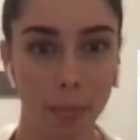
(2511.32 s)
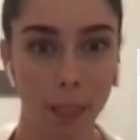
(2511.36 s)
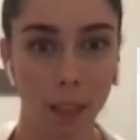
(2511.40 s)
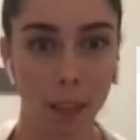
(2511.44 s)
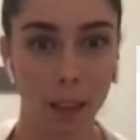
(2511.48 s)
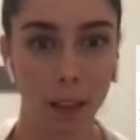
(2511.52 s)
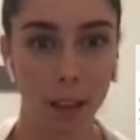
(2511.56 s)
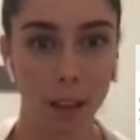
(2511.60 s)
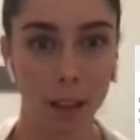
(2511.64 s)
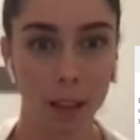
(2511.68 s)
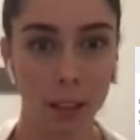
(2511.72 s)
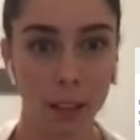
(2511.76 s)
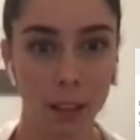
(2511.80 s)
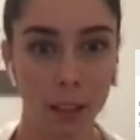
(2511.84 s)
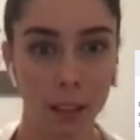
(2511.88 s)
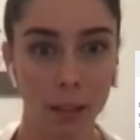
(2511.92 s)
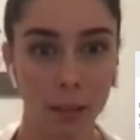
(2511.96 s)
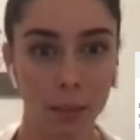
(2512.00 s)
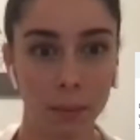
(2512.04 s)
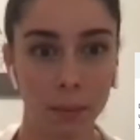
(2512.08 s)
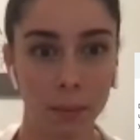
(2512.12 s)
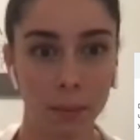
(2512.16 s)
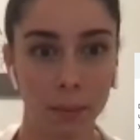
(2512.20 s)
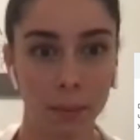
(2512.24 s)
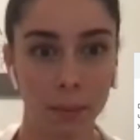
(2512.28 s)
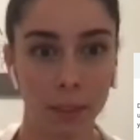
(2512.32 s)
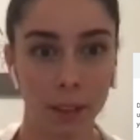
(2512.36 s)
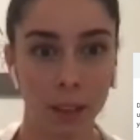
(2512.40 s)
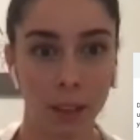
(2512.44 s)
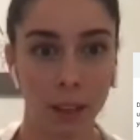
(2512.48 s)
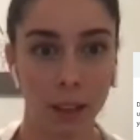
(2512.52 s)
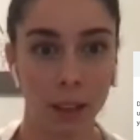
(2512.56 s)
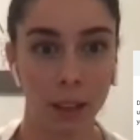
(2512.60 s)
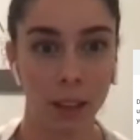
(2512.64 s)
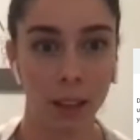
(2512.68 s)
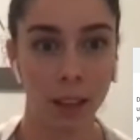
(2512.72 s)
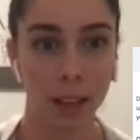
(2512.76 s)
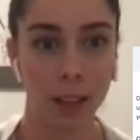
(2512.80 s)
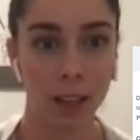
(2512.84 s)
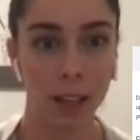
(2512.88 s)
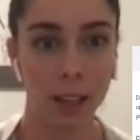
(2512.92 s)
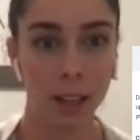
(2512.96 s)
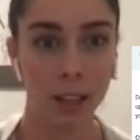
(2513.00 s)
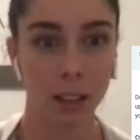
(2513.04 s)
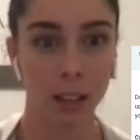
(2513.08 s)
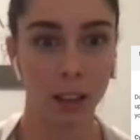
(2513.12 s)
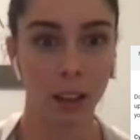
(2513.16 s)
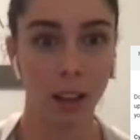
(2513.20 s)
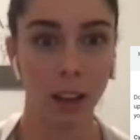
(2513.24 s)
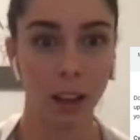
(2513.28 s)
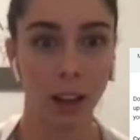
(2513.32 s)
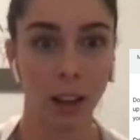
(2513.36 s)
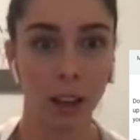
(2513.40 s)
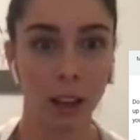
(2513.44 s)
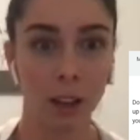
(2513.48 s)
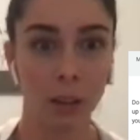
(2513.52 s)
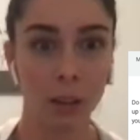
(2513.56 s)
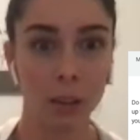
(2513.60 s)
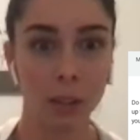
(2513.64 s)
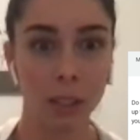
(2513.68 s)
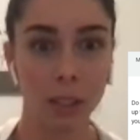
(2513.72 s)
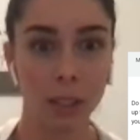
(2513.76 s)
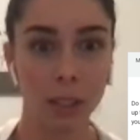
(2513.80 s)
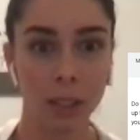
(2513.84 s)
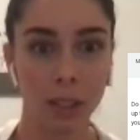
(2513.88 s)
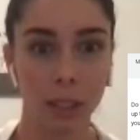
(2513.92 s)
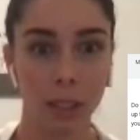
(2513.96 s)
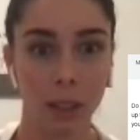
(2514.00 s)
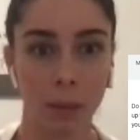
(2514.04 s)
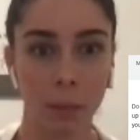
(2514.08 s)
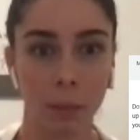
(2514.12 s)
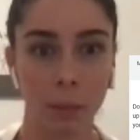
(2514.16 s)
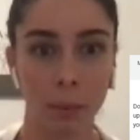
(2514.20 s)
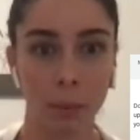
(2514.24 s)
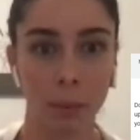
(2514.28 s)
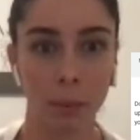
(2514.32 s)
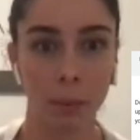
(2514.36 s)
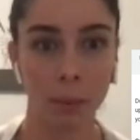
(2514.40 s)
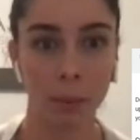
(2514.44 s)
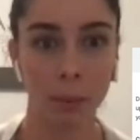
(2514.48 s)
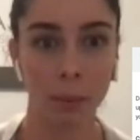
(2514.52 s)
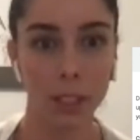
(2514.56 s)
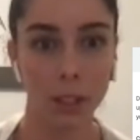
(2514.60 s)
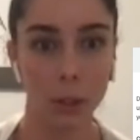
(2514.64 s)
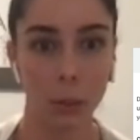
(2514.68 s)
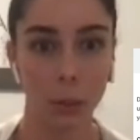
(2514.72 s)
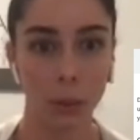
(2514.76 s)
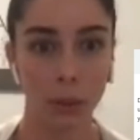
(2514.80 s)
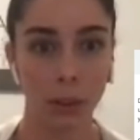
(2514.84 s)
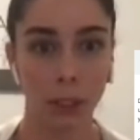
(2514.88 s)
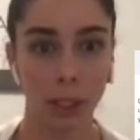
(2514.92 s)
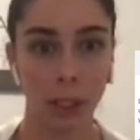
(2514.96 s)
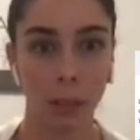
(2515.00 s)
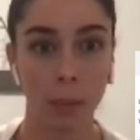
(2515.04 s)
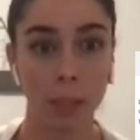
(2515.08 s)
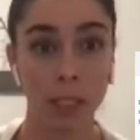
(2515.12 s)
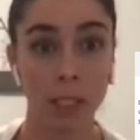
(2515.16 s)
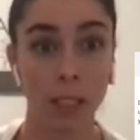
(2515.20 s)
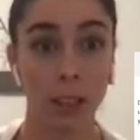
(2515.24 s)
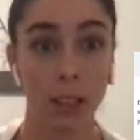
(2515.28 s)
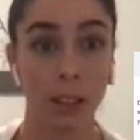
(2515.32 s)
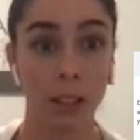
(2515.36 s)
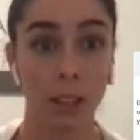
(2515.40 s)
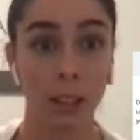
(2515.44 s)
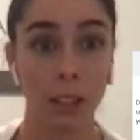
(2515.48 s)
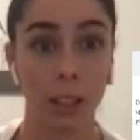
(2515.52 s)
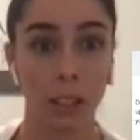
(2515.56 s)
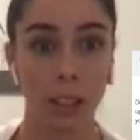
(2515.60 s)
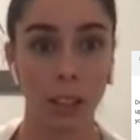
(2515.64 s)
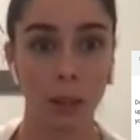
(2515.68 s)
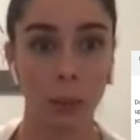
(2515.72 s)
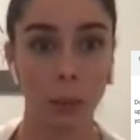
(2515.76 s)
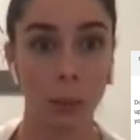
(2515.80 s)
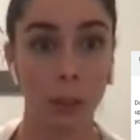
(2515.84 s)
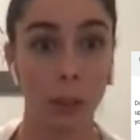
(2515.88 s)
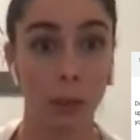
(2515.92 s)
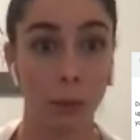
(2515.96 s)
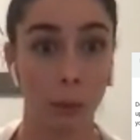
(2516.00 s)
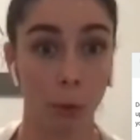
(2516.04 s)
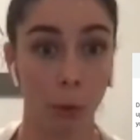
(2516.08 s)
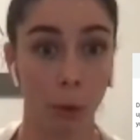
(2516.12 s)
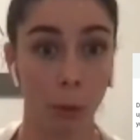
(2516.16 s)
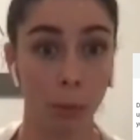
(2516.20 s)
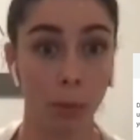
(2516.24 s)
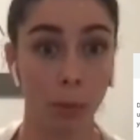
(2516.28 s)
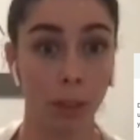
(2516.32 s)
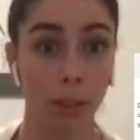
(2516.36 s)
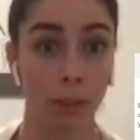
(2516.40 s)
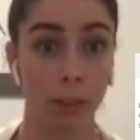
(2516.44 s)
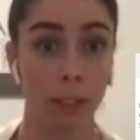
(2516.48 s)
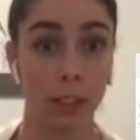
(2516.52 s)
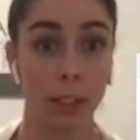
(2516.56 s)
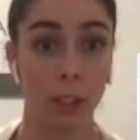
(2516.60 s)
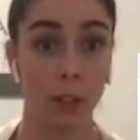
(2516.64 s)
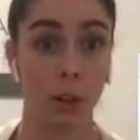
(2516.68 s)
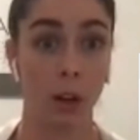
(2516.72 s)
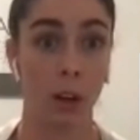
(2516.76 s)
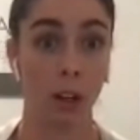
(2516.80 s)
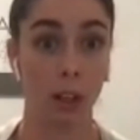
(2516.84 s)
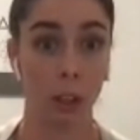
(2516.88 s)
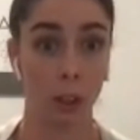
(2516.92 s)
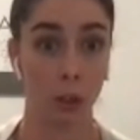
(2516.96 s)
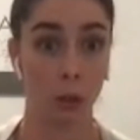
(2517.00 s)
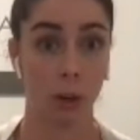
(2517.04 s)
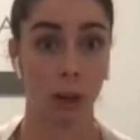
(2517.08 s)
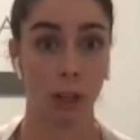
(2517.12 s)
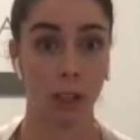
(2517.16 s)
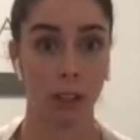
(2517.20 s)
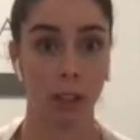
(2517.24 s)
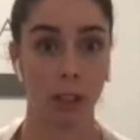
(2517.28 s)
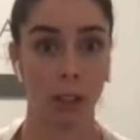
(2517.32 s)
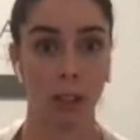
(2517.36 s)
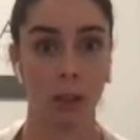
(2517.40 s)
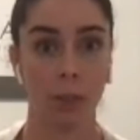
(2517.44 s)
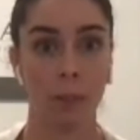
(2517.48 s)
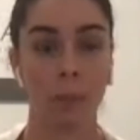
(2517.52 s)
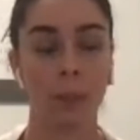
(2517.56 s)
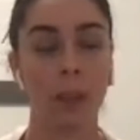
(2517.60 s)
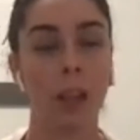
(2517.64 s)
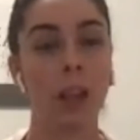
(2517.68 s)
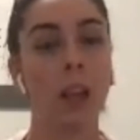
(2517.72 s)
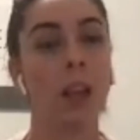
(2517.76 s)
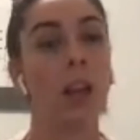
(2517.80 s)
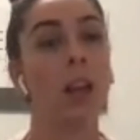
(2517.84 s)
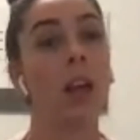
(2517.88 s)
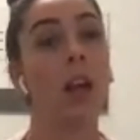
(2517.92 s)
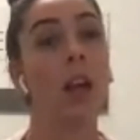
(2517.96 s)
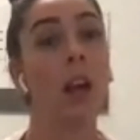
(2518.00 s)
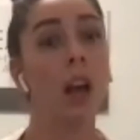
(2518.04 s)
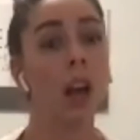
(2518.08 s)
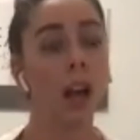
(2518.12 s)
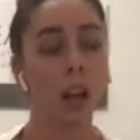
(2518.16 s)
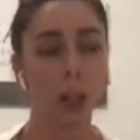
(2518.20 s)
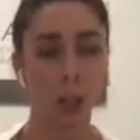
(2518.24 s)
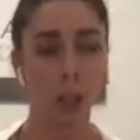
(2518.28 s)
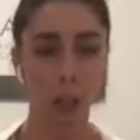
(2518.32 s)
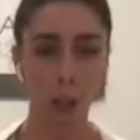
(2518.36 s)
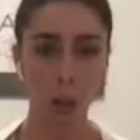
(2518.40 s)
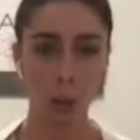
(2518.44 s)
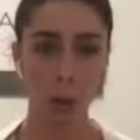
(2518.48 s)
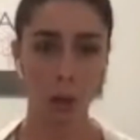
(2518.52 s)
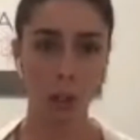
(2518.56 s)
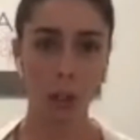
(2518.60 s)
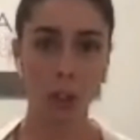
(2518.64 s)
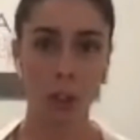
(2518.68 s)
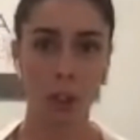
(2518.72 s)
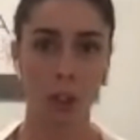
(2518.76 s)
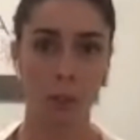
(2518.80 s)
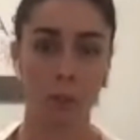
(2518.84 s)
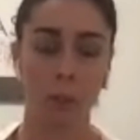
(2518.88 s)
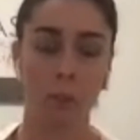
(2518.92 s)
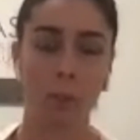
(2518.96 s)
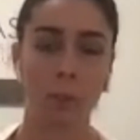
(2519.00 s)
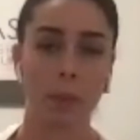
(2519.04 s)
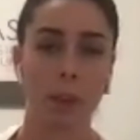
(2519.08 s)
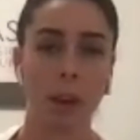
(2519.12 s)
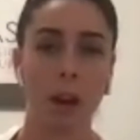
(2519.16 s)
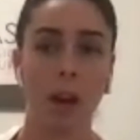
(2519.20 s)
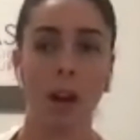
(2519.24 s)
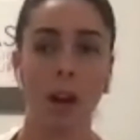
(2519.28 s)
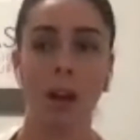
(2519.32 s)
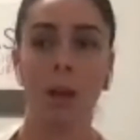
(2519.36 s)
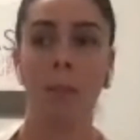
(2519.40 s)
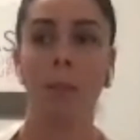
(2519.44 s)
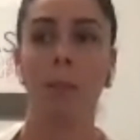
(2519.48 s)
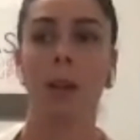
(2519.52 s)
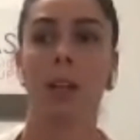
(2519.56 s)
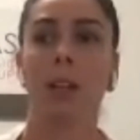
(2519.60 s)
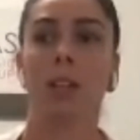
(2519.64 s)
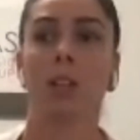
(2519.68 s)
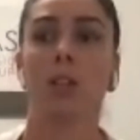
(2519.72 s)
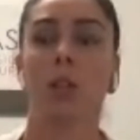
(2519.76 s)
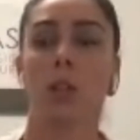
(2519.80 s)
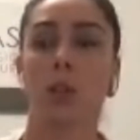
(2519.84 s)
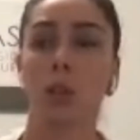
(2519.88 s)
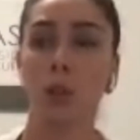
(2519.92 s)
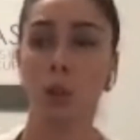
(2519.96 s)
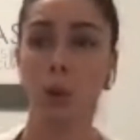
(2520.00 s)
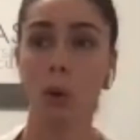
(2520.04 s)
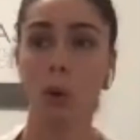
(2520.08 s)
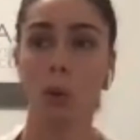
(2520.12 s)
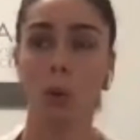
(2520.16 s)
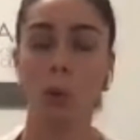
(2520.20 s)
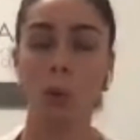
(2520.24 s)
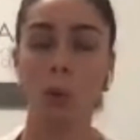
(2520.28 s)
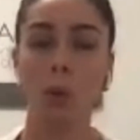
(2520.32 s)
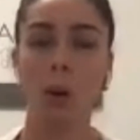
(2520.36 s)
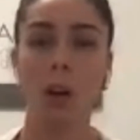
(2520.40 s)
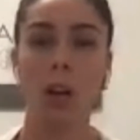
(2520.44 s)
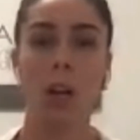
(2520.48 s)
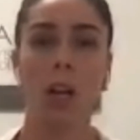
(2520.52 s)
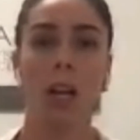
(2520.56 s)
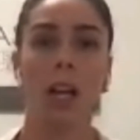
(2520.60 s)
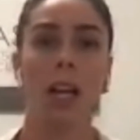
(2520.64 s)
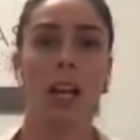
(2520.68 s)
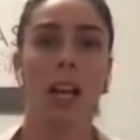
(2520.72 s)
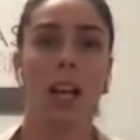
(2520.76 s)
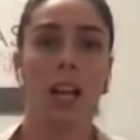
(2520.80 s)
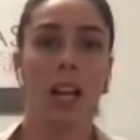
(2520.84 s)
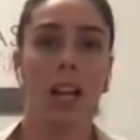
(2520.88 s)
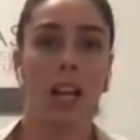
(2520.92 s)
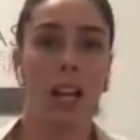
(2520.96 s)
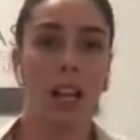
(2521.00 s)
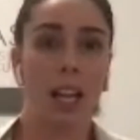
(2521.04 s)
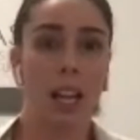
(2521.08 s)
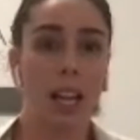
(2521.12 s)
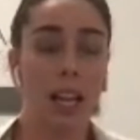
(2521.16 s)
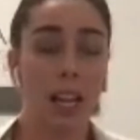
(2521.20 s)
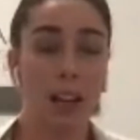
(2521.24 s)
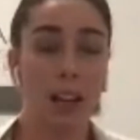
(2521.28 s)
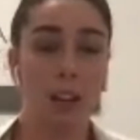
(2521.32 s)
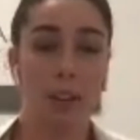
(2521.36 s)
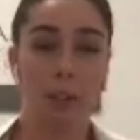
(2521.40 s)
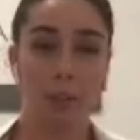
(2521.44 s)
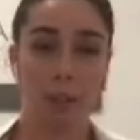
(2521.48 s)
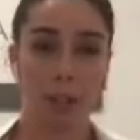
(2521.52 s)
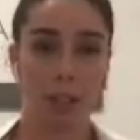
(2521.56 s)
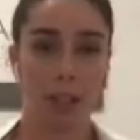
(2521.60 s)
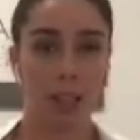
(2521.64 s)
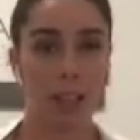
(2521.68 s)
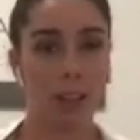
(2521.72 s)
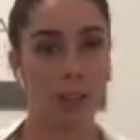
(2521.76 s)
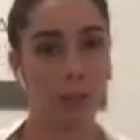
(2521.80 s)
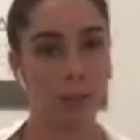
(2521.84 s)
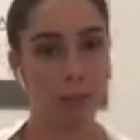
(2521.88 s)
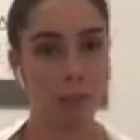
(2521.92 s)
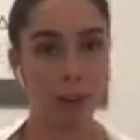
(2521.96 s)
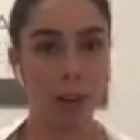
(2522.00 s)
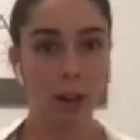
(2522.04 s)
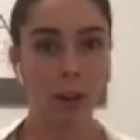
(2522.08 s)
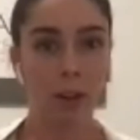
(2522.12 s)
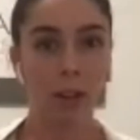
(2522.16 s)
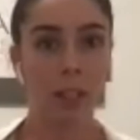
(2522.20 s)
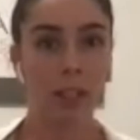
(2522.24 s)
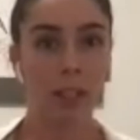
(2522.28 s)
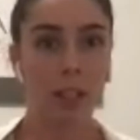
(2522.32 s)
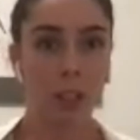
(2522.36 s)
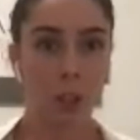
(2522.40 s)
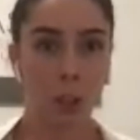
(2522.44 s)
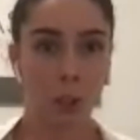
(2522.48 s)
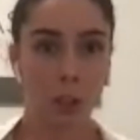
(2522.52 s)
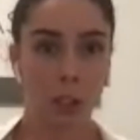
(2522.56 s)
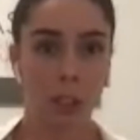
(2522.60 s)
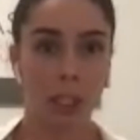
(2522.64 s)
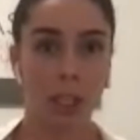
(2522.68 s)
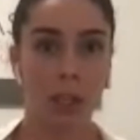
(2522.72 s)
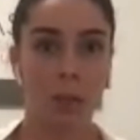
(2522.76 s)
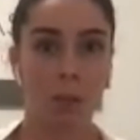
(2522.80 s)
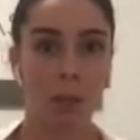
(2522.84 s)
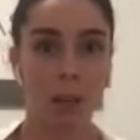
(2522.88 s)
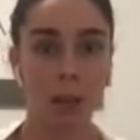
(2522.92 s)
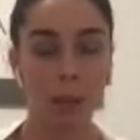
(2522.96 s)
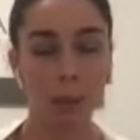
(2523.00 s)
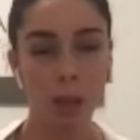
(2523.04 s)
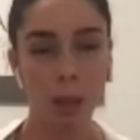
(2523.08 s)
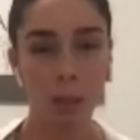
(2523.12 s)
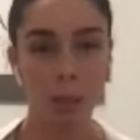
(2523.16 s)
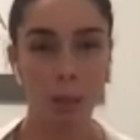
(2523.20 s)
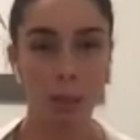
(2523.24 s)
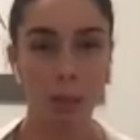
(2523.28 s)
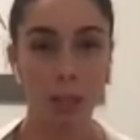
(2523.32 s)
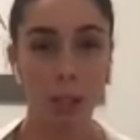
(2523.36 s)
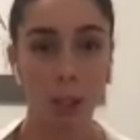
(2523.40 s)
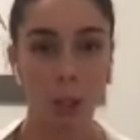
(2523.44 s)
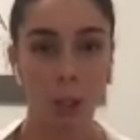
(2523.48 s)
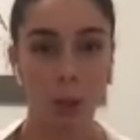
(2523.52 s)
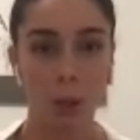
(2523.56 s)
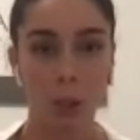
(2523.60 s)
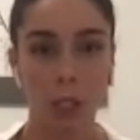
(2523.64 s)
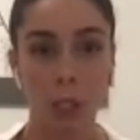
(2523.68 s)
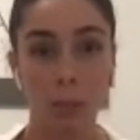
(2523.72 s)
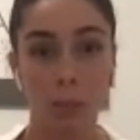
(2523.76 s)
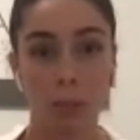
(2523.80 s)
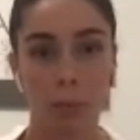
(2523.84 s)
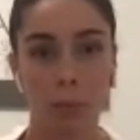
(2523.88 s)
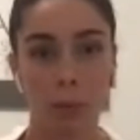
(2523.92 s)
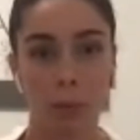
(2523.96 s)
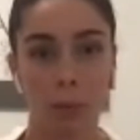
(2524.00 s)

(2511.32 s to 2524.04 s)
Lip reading: Hannah, how does a complete torn ligament in the knee reform if it's not contractile? Good question. So very interesting and maybe a bit too deep for